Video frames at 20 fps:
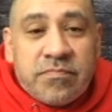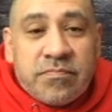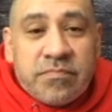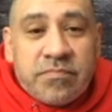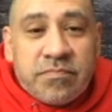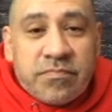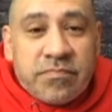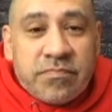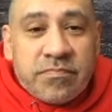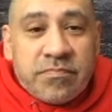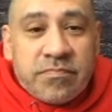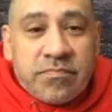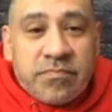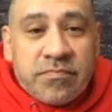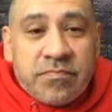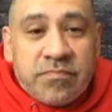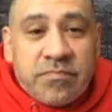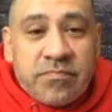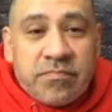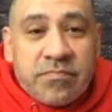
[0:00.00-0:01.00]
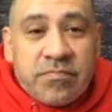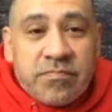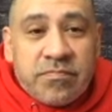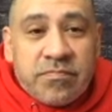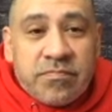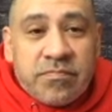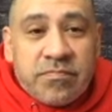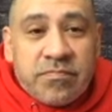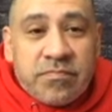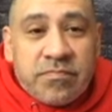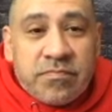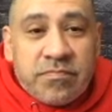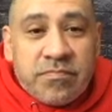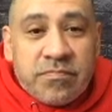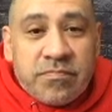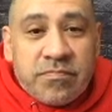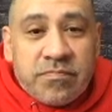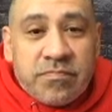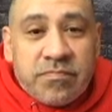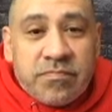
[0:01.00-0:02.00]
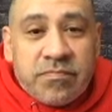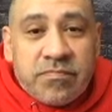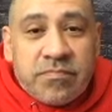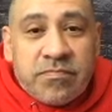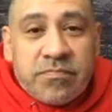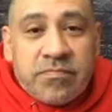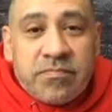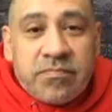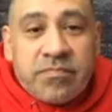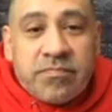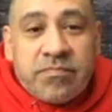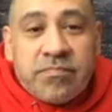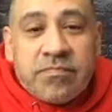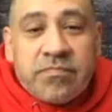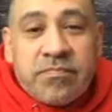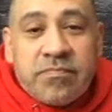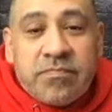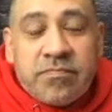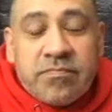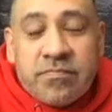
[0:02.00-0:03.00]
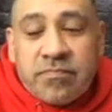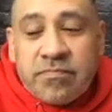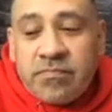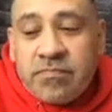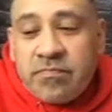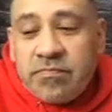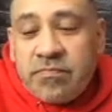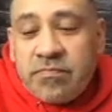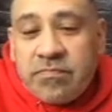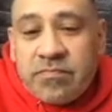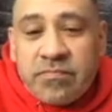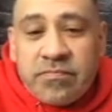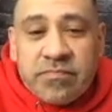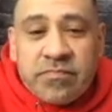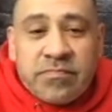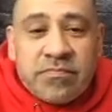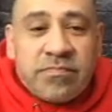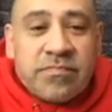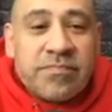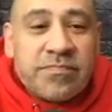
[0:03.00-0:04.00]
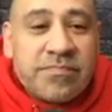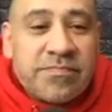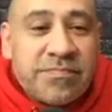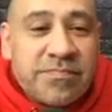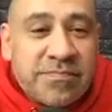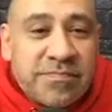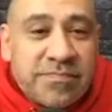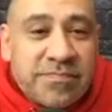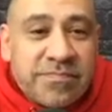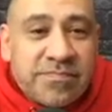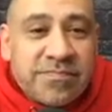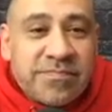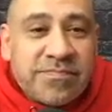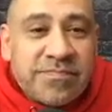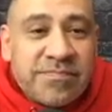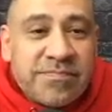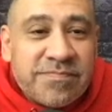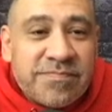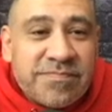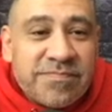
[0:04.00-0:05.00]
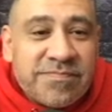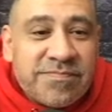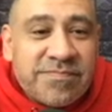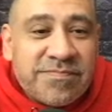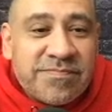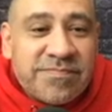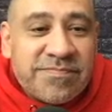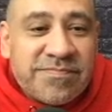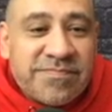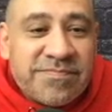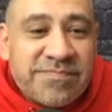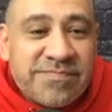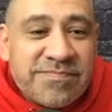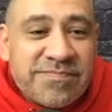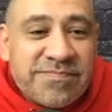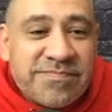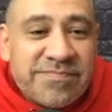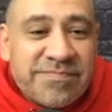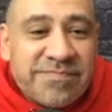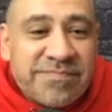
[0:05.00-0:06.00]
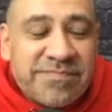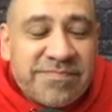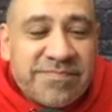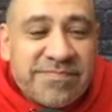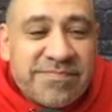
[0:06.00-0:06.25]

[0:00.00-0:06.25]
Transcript: [no speech]